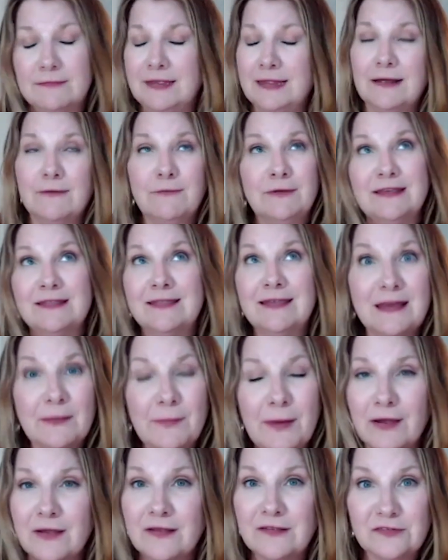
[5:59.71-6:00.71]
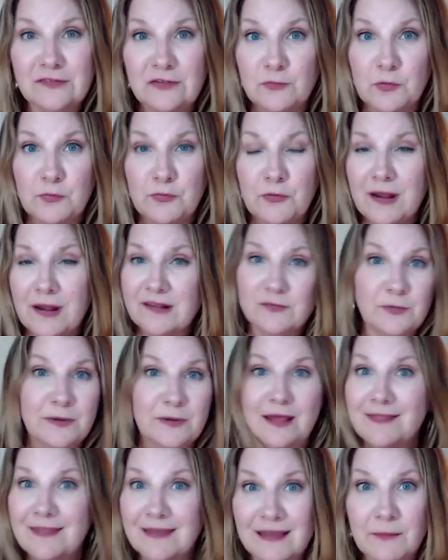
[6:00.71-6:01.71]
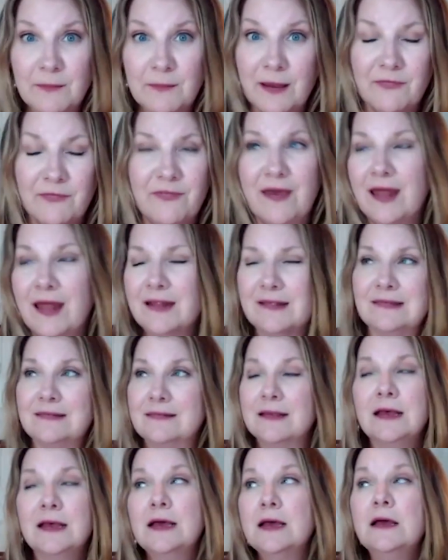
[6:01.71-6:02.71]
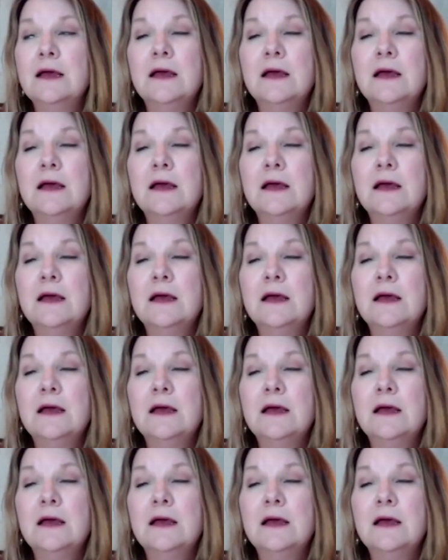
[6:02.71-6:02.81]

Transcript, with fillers: you know, when you think about consumer products, when I think about that, it's